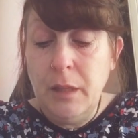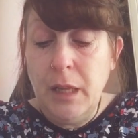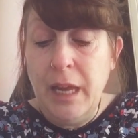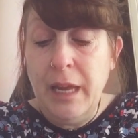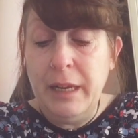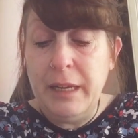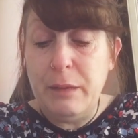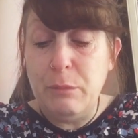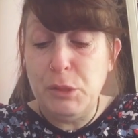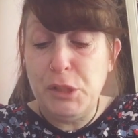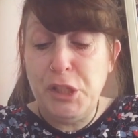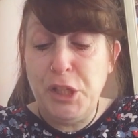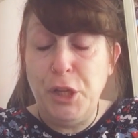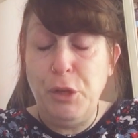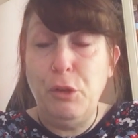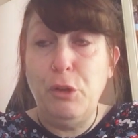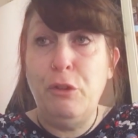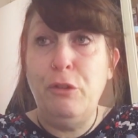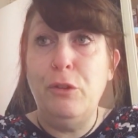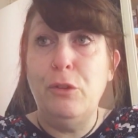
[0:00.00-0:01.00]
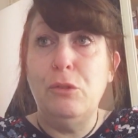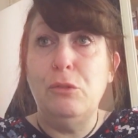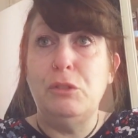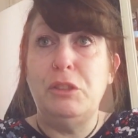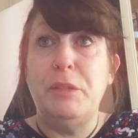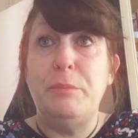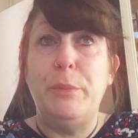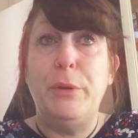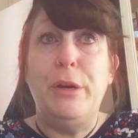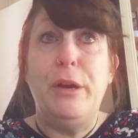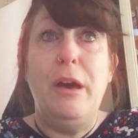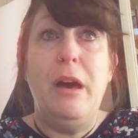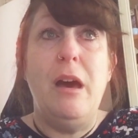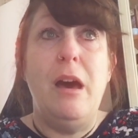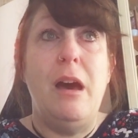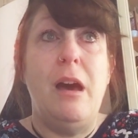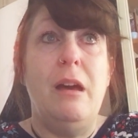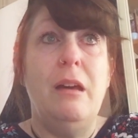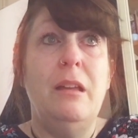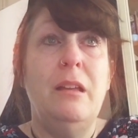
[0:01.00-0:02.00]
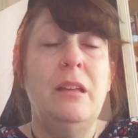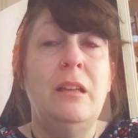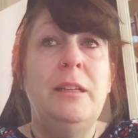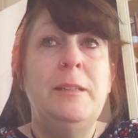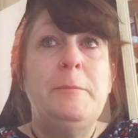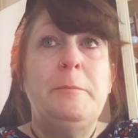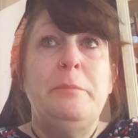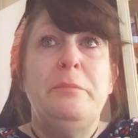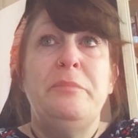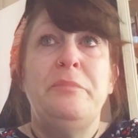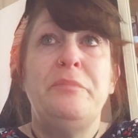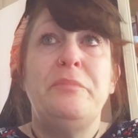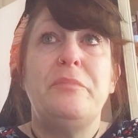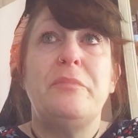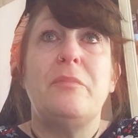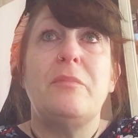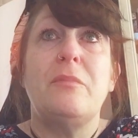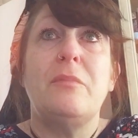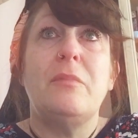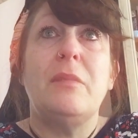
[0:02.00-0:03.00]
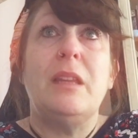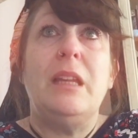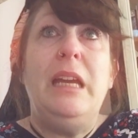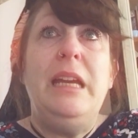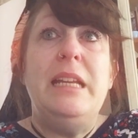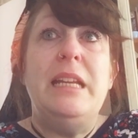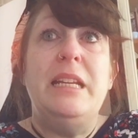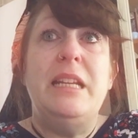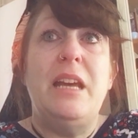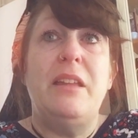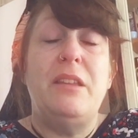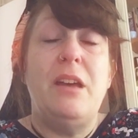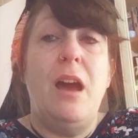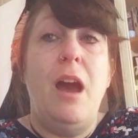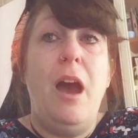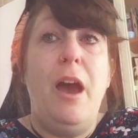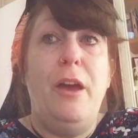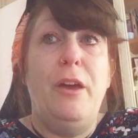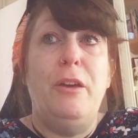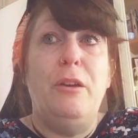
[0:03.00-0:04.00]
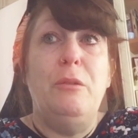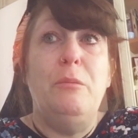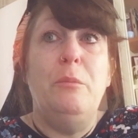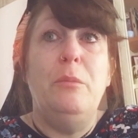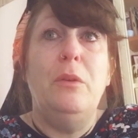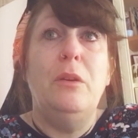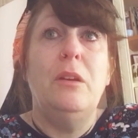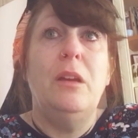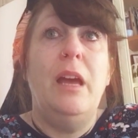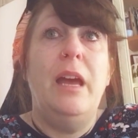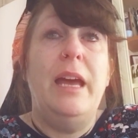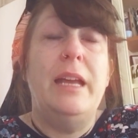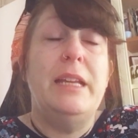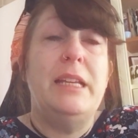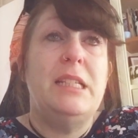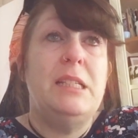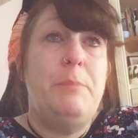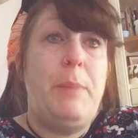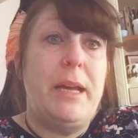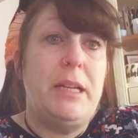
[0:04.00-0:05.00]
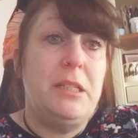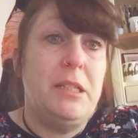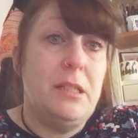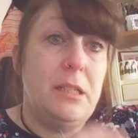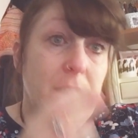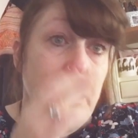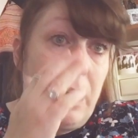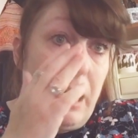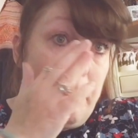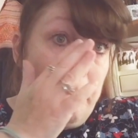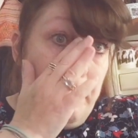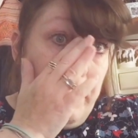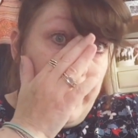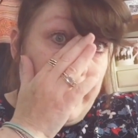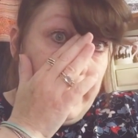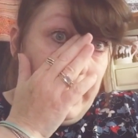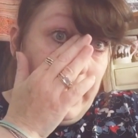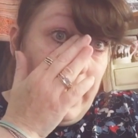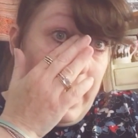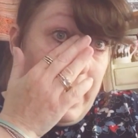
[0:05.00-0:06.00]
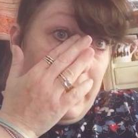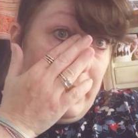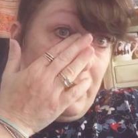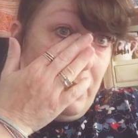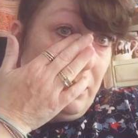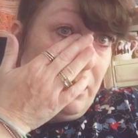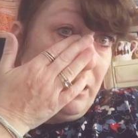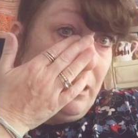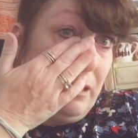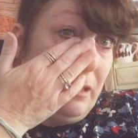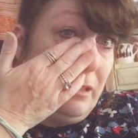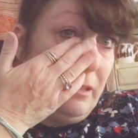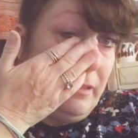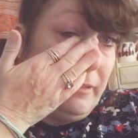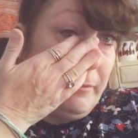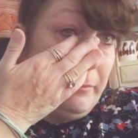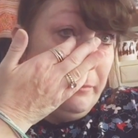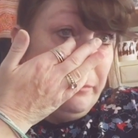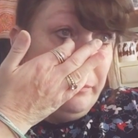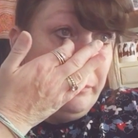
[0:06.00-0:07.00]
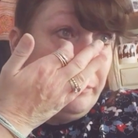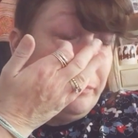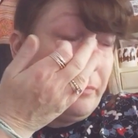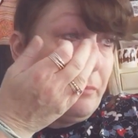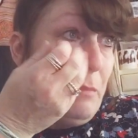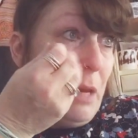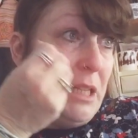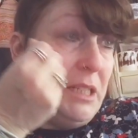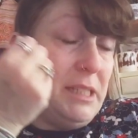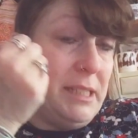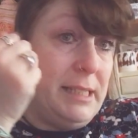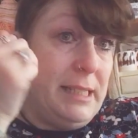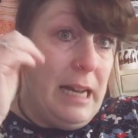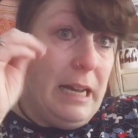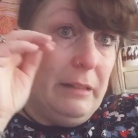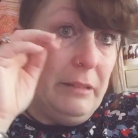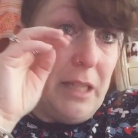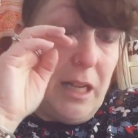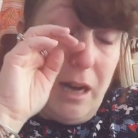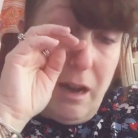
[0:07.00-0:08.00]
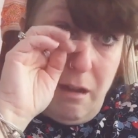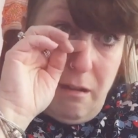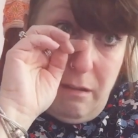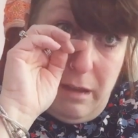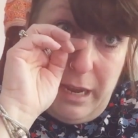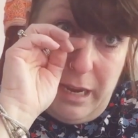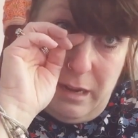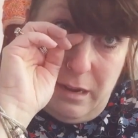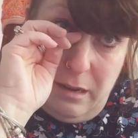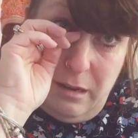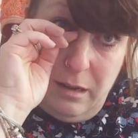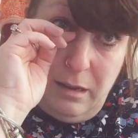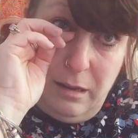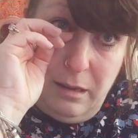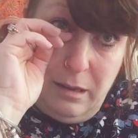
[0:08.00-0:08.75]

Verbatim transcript: And it was too cruel to put her in another home and expect her to come back again months down the line.